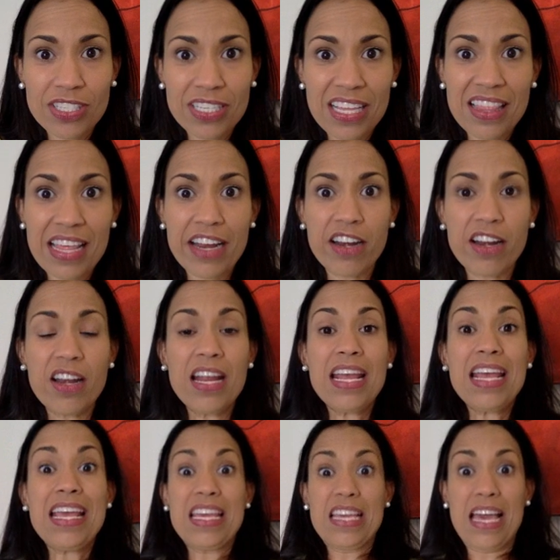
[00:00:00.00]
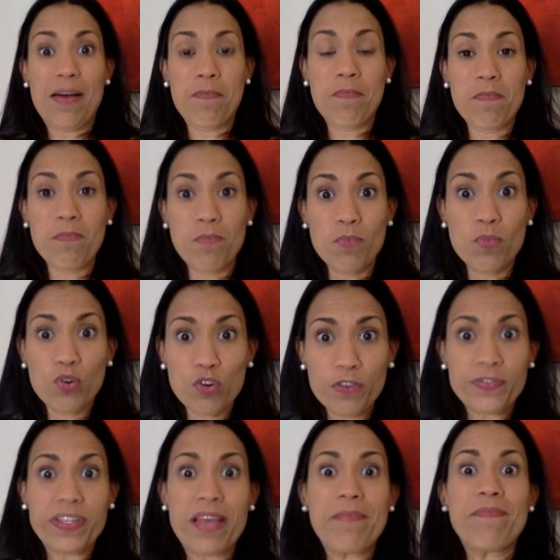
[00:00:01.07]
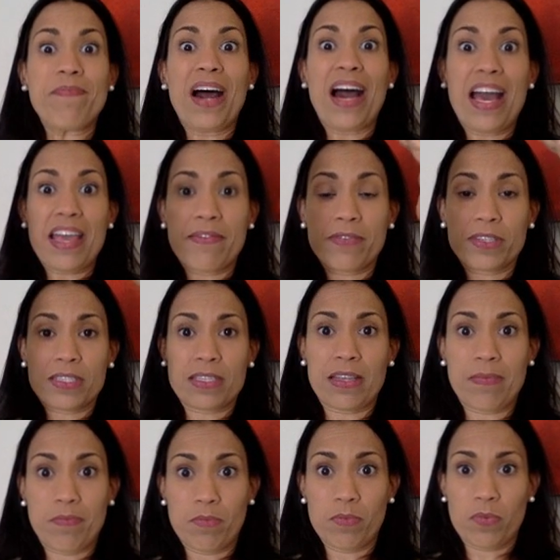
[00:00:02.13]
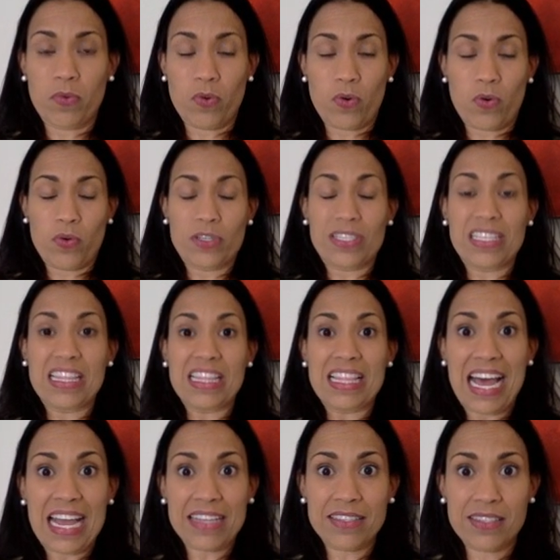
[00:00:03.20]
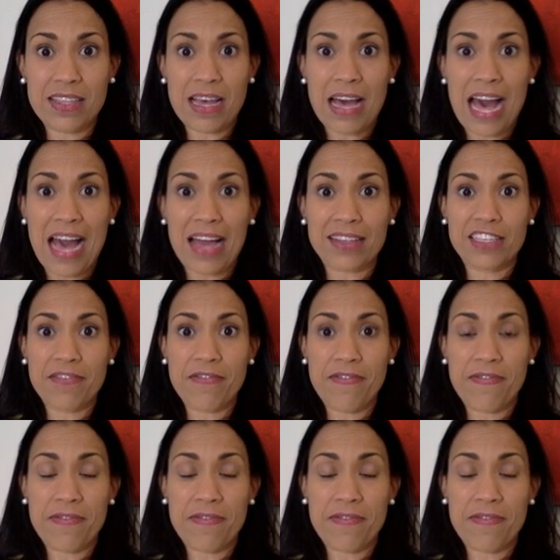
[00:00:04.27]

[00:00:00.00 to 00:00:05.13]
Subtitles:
in there, moves and pivots or slides the actin